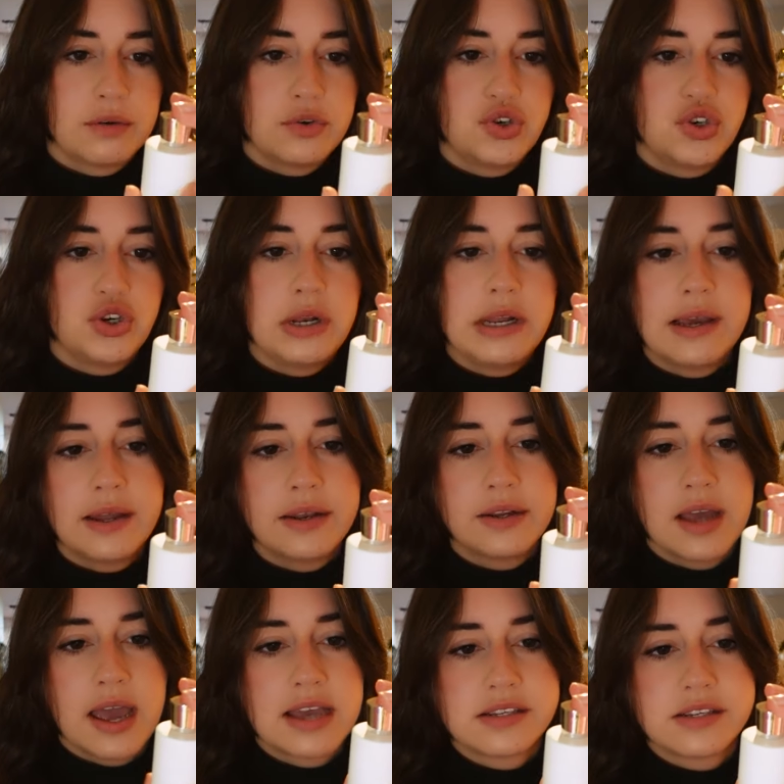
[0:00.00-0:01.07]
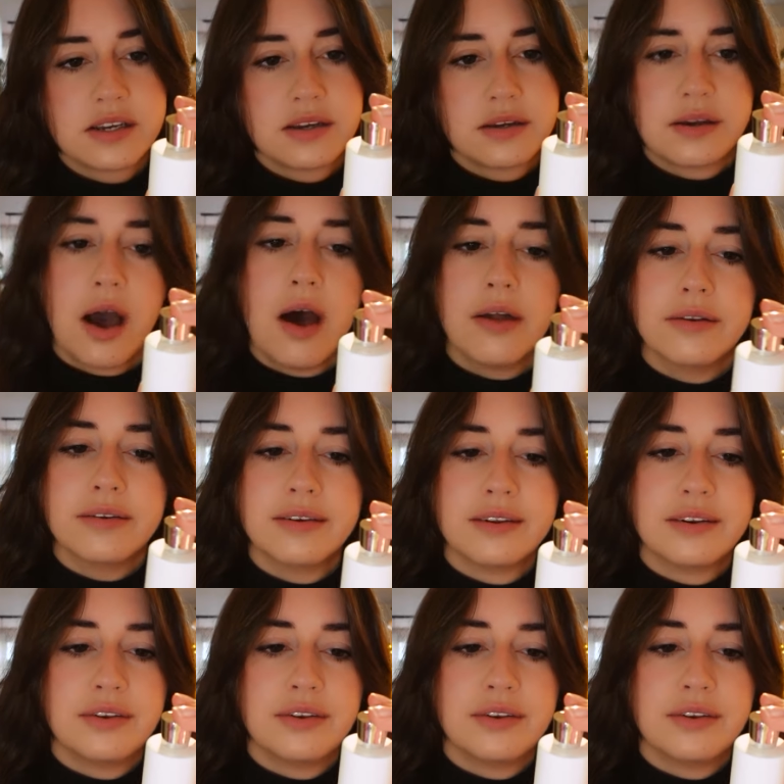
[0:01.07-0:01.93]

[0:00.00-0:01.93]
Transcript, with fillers: Juliette Has a Gun,